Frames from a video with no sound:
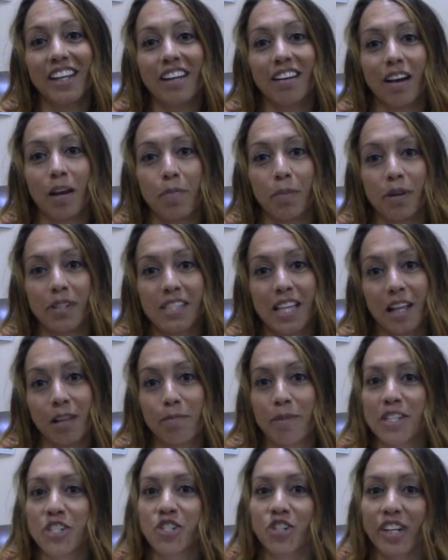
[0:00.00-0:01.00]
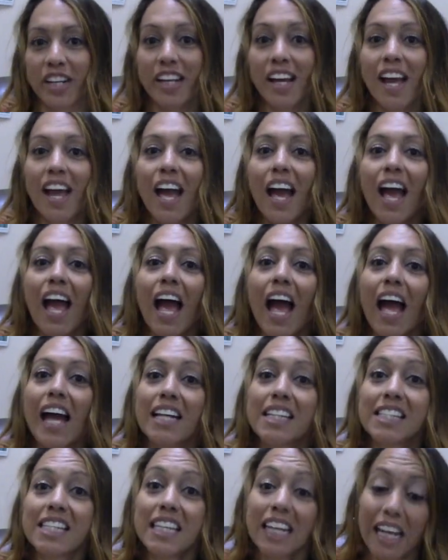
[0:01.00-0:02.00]
here at Baltz Elementary,
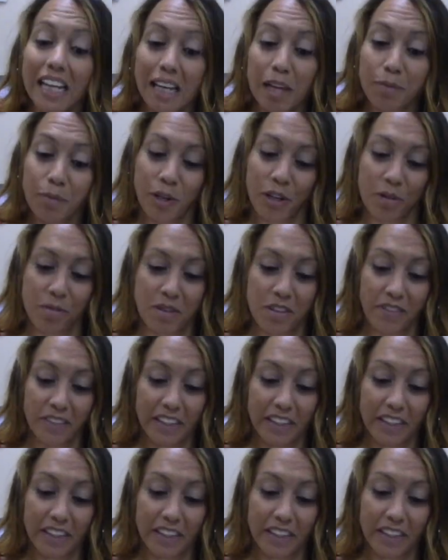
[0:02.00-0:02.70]
and tonight I'm going to be